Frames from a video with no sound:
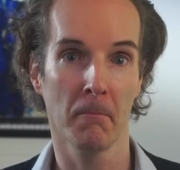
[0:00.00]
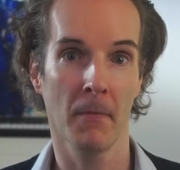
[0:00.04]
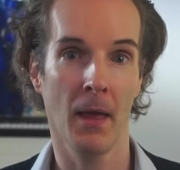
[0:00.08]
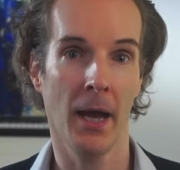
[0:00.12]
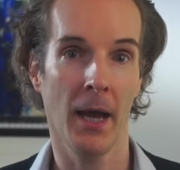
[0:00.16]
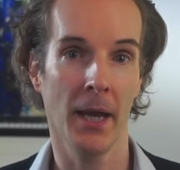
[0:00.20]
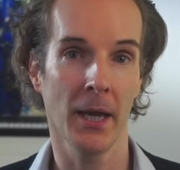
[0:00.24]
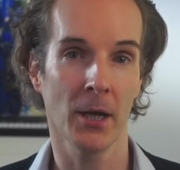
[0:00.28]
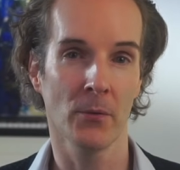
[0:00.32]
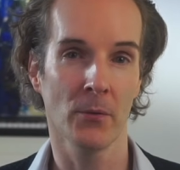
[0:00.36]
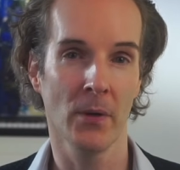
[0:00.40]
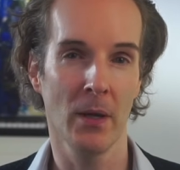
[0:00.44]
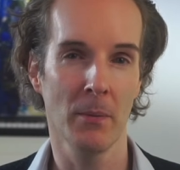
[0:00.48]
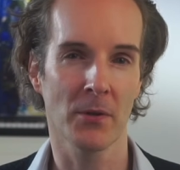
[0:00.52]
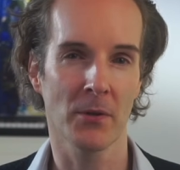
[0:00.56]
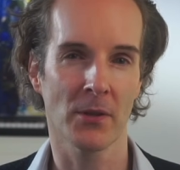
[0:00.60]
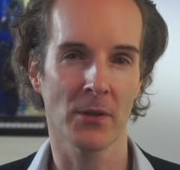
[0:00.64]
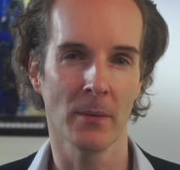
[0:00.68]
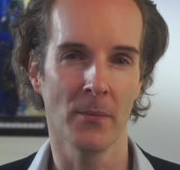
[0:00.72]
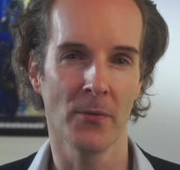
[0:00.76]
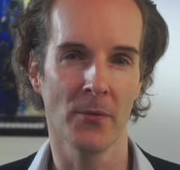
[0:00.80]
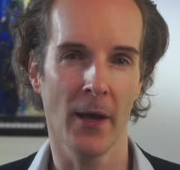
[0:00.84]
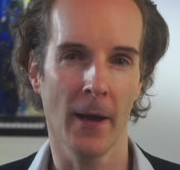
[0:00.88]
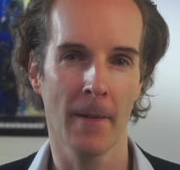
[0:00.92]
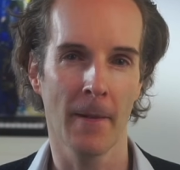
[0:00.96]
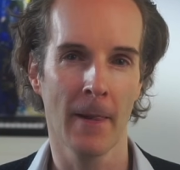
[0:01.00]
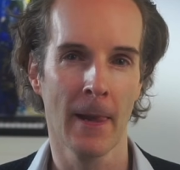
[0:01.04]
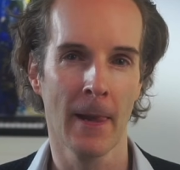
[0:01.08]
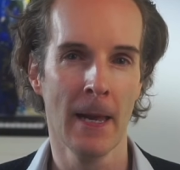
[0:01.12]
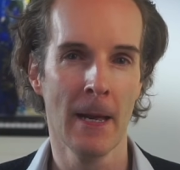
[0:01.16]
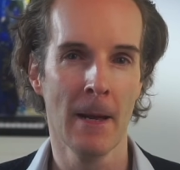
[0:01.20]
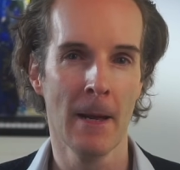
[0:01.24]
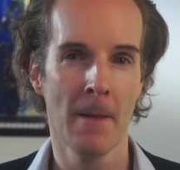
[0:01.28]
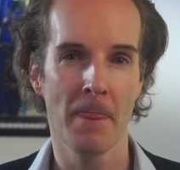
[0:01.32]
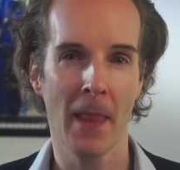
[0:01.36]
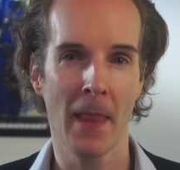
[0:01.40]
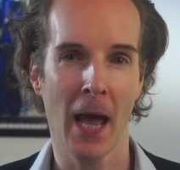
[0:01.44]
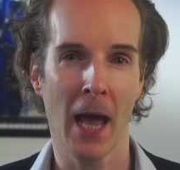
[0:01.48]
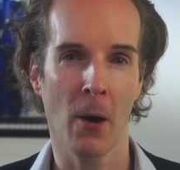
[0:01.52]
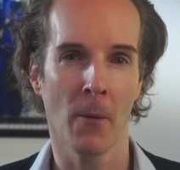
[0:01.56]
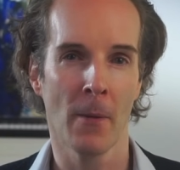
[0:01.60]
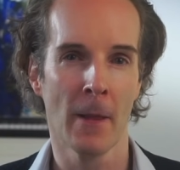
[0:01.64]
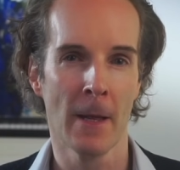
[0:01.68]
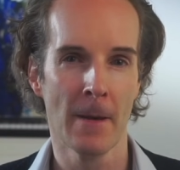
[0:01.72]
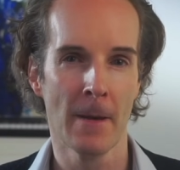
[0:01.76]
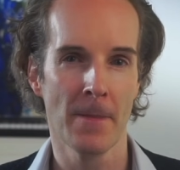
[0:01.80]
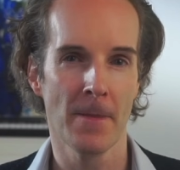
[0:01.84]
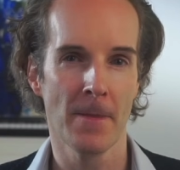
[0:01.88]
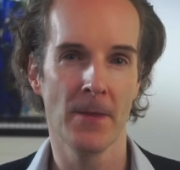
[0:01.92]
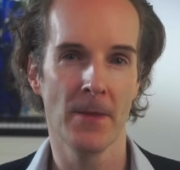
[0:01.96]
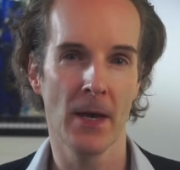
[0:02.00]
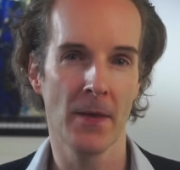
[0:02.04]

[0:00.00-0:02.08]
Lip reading: I agree with him there. Now, and